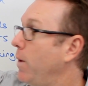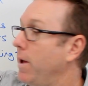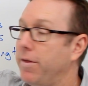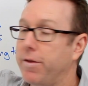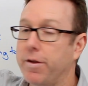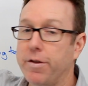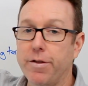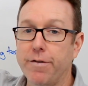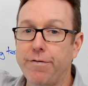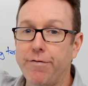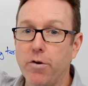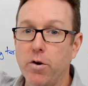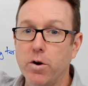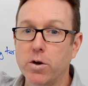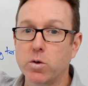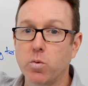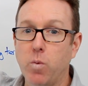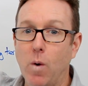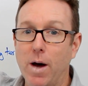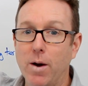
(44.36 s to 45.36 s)
with the
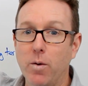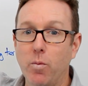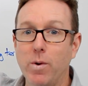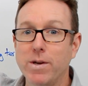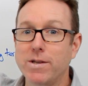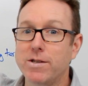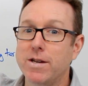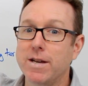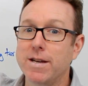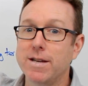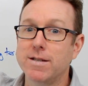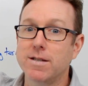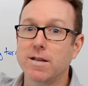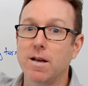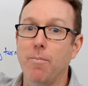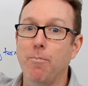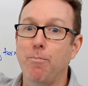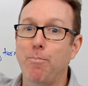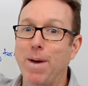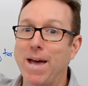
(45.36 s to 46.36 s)
first one, which
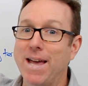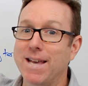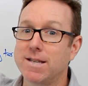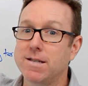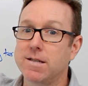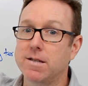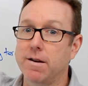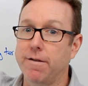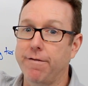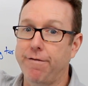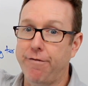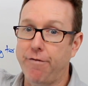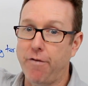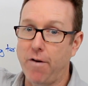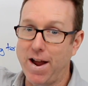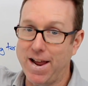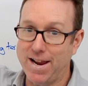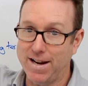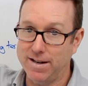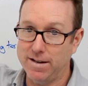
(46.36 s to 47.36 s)
is best
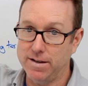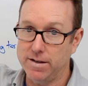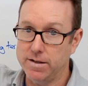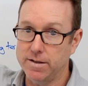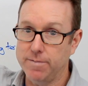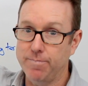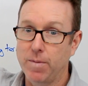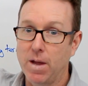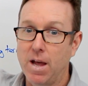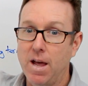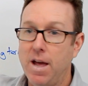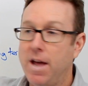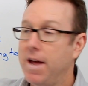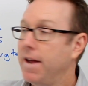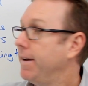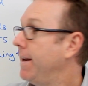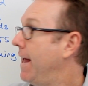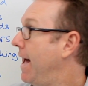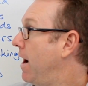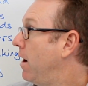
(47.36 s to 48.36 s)
friend.
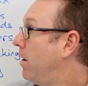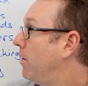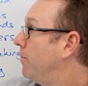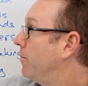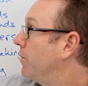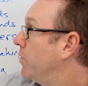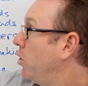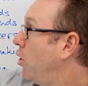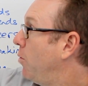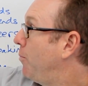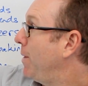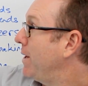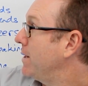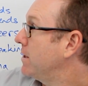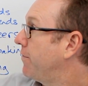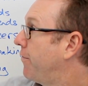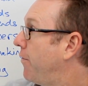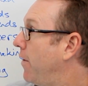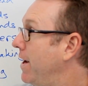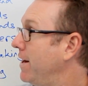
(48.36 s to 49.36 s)
Now, your
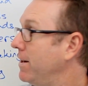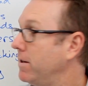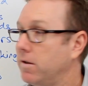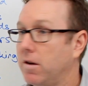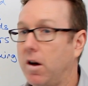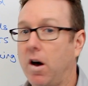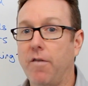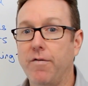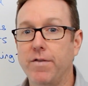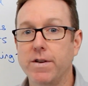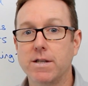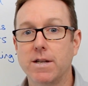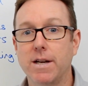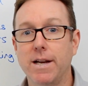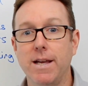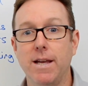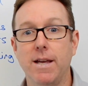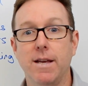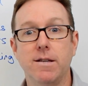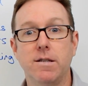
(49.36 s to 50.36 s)
best friend,
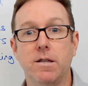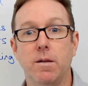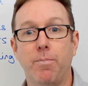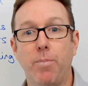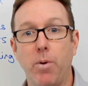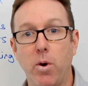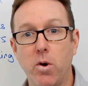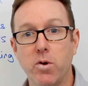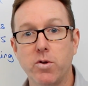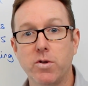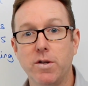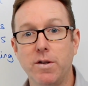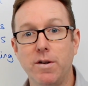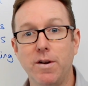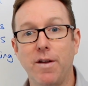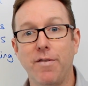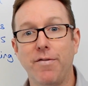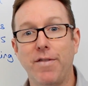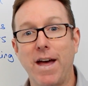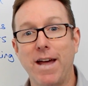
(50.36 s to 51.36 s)
obviously, is the
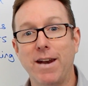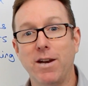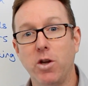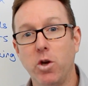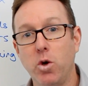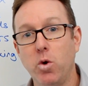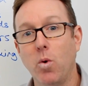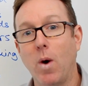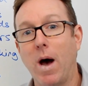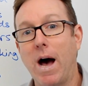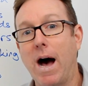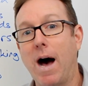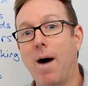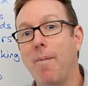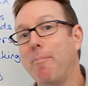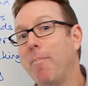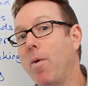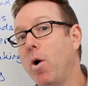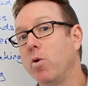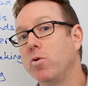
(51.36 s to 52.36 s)
person that you are
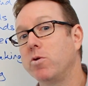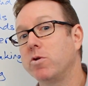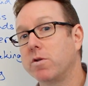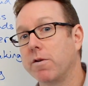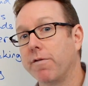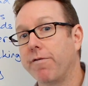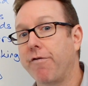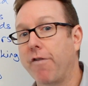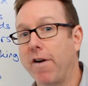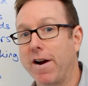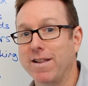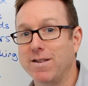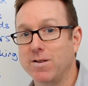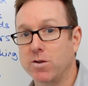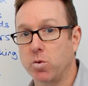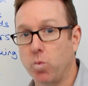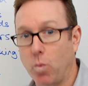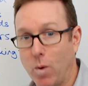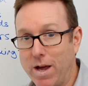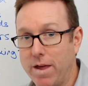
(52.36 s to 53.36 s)
most
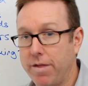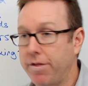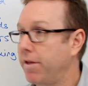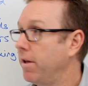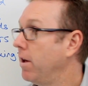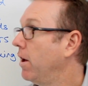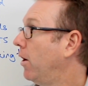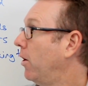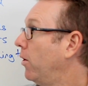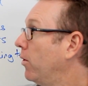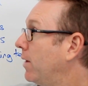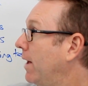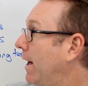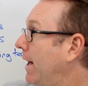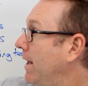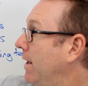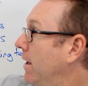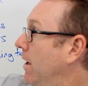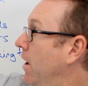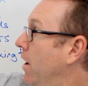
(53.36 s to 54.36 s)
friends with,
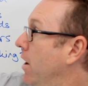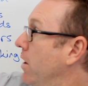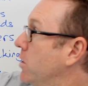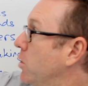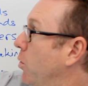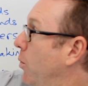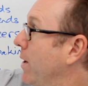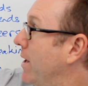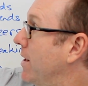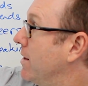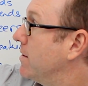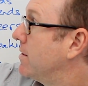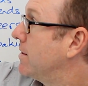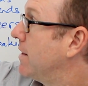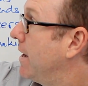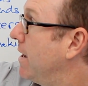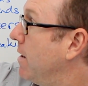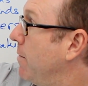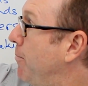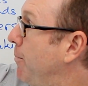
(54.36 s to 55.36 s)
okay? So we can
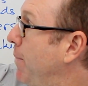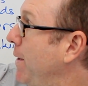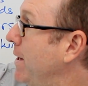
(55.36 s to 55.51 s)
say